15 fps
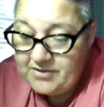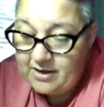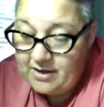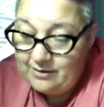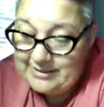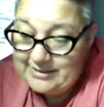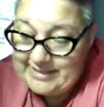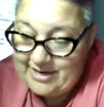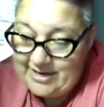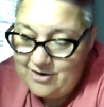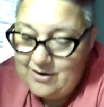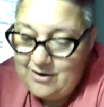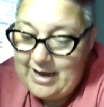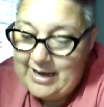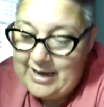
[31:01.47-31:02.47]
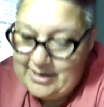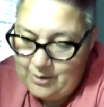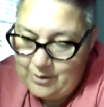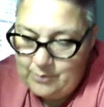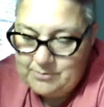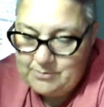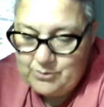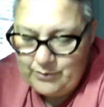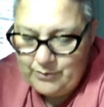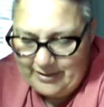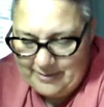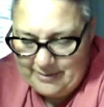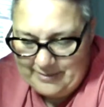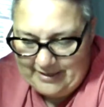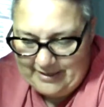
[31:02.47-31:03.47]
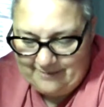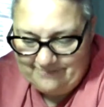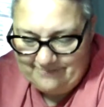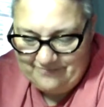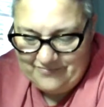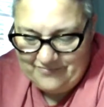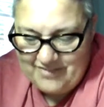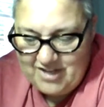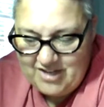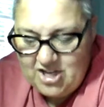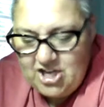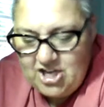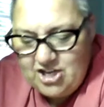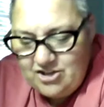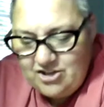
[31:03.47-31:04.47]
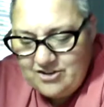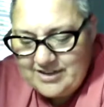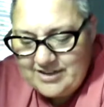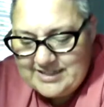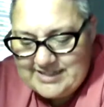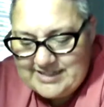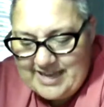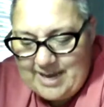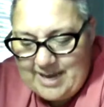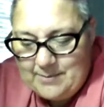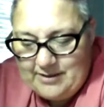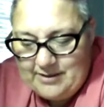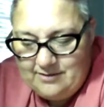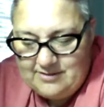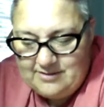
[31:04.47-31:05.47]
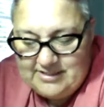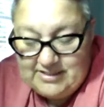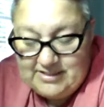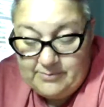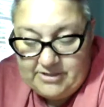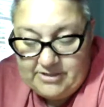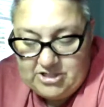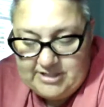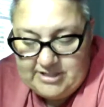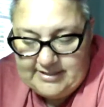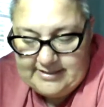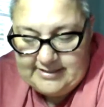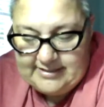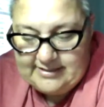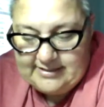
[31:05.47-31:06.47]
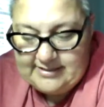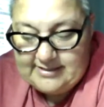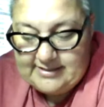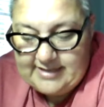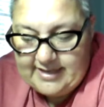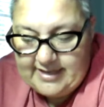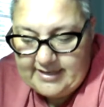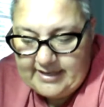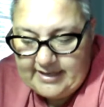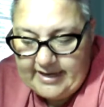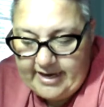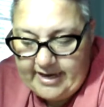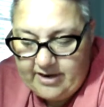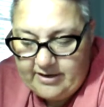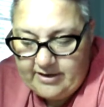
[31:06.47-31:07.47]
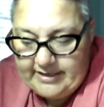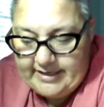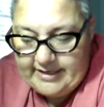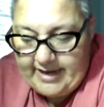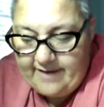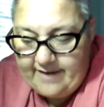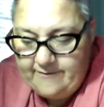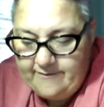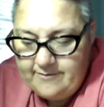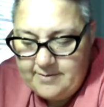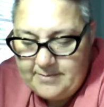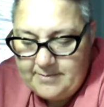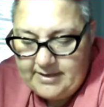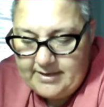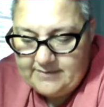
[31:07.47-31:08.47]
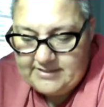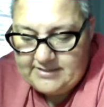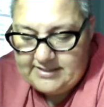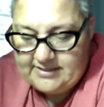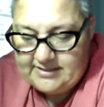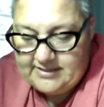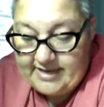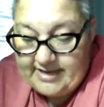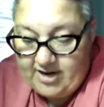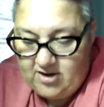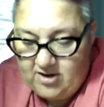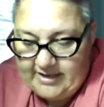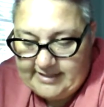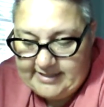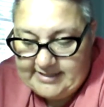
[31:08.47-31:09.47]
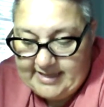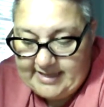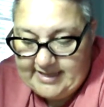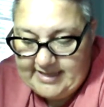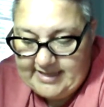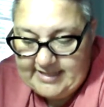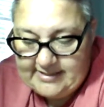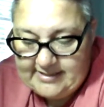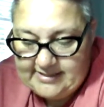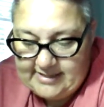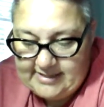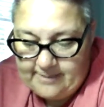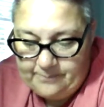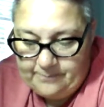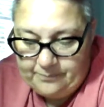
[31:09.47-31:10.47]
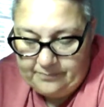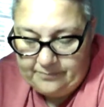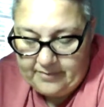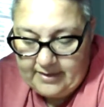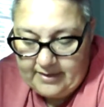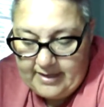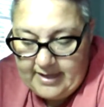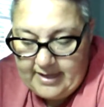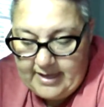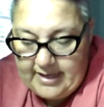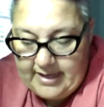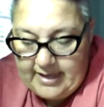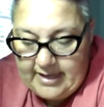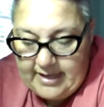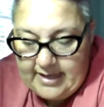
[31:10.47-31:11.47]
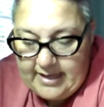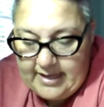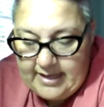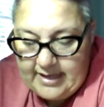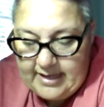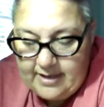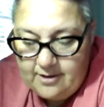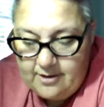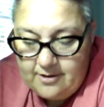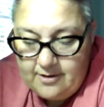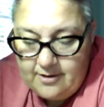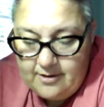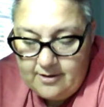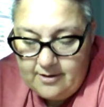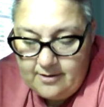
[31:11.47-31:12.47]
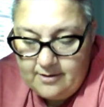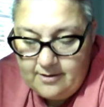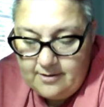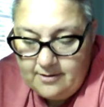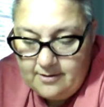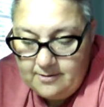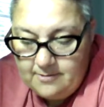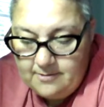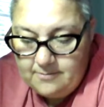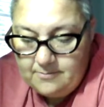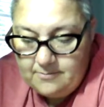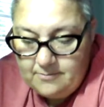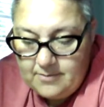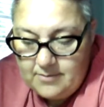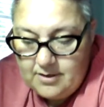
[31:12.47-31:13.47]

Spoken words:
the holy terror I know him to really be. You could say I'm a little suspicious. Seth inherited every bit of Sin's arrogance and then some. Him